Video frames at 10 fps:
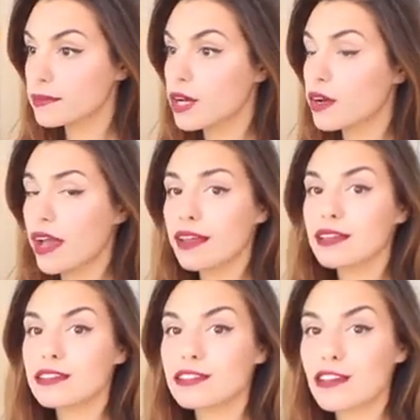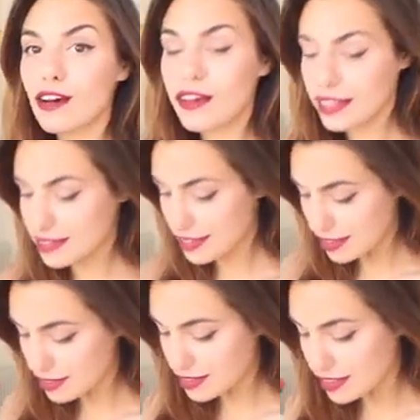Okay, so it's
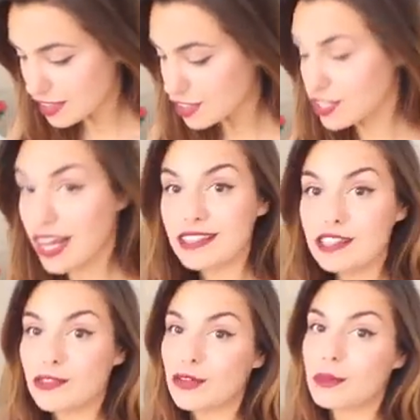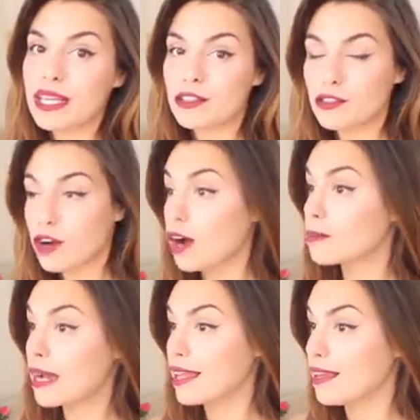still such a challenge for me to
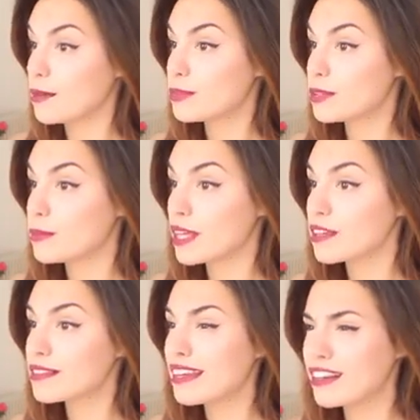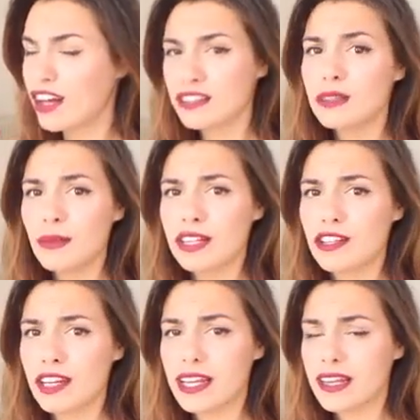draw my lips because they are not
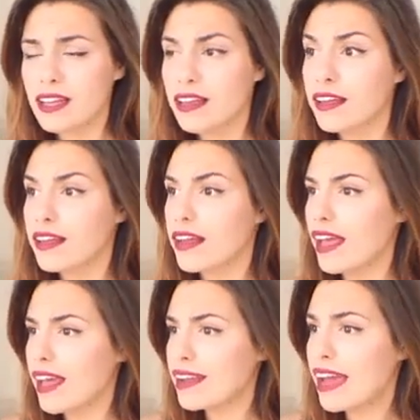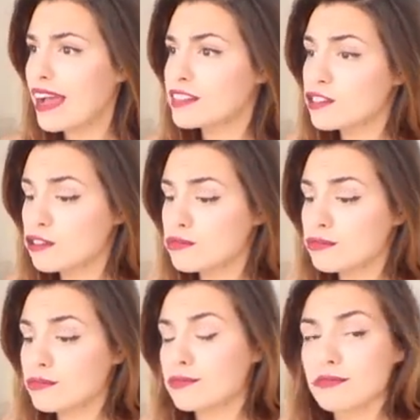symmetric and I just
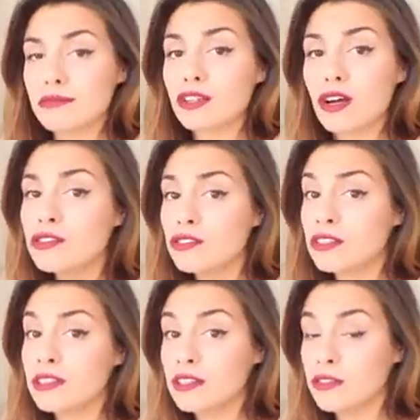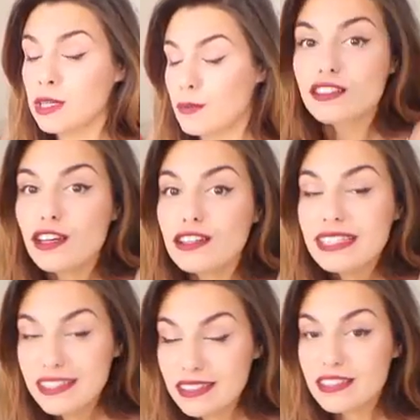don't usually do it.
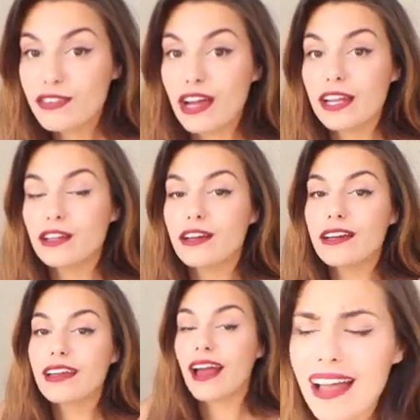So this is the final look.